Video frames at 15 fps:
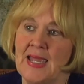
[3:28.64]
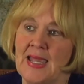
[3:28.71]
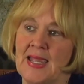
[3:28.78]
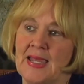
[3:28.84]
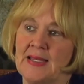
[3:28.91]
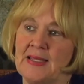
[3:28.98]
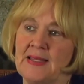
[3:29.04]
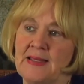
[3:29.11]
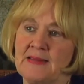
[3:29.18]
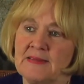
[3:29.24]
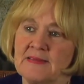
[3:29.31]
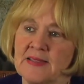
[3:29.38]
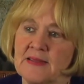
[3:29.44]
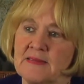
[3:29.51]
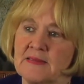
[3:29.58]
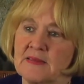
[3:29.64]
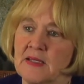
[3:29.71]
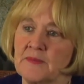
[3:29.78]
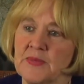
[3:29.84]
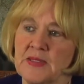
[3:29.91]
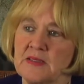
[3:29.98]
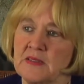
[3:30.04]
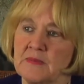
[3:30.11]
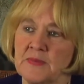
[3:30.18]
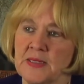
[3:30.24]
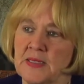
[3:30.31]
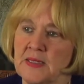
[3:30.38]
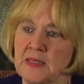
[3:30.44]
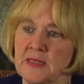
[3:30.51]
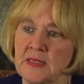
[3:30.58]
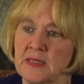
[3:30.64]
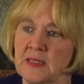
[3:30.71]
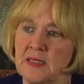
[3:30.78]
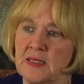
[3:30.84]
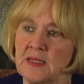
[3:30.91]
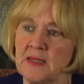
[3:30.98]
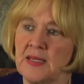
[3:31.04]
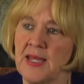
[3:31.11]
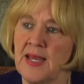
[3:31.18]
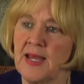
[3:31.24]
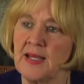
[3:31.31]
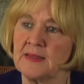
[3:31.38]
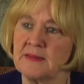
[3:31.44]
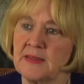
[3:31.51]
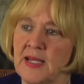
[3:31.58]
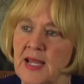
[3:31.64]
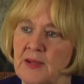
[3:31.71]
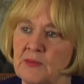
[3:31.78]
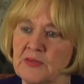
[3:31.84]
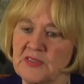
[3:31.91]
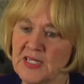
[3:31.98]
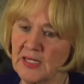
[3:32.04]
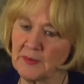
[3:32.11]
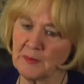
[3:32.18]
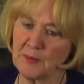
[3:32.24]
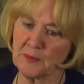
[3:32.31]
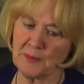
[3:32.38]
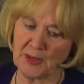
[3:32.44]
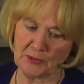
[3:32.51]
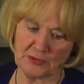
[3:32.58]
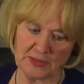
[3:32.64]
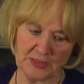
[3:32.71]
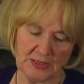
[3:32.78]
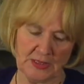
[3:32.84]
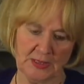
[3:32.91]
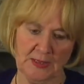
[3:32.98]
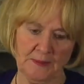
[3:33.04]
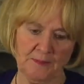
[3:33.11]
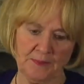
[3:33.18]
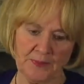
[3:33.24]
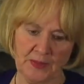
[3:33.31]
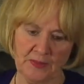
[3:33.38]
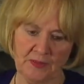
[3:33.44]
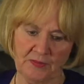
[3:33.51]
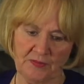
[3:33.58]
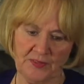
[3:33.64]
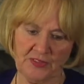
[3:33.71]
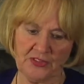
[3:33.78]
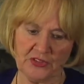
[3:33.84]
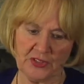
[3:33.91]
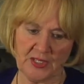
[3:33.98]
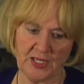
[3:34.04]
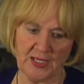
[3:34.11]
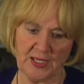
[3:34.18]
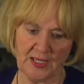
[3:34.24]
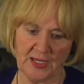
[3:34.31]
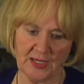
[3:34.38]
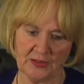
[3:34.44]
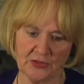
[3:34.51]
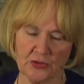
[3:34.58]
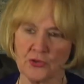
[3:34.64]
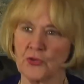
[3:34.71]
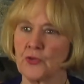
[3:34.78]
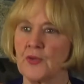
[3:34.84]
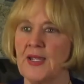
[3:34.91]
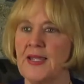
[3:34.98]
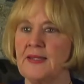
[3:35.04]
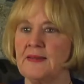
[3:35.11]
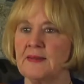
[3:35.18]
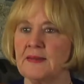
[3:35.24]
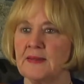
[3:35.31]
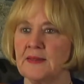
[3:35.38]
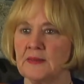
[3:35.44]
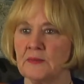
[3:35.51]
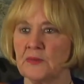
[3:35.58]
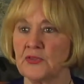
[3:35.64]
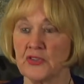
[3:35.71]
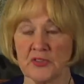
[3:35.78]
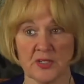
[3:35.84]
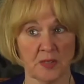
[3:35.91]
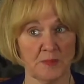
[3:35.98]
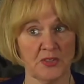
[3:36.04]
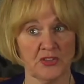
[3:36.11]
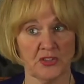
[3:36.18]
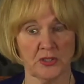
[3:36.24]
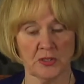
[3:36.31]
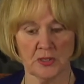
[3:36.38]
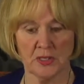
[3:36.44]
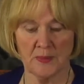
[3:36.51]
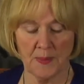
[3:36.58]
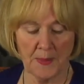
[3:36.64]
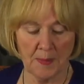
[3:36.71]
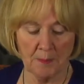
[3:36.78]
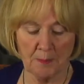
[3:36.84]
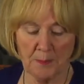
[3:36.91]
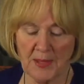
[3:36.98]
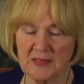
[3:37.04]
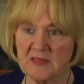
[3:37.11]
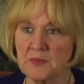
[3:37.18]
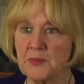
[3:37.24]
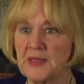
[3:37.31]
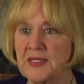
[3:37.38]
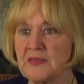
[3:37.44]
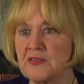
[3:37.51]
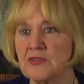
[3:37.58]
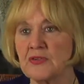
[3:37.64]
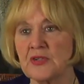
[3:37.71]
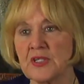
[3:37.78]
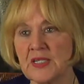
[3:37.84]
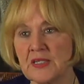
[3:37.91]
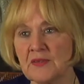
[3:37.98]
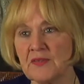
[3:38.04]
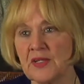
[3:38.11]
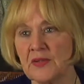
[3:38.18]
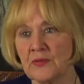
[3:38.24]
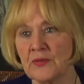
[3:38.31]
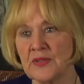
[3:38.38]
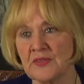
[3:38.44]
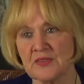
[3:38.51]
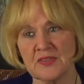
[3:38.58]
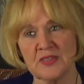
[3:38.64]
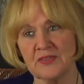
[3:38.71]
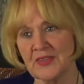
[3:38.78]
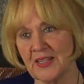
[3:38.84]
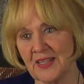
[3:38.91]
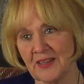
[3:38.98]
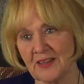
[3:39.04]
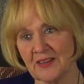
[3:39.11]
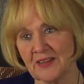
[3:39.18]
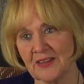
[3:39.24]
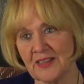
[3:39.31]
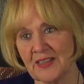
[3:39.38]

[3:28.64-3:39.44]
And he said something to me that I was telling him about the vision I had to create, which is our mission, the best place to give and receive care.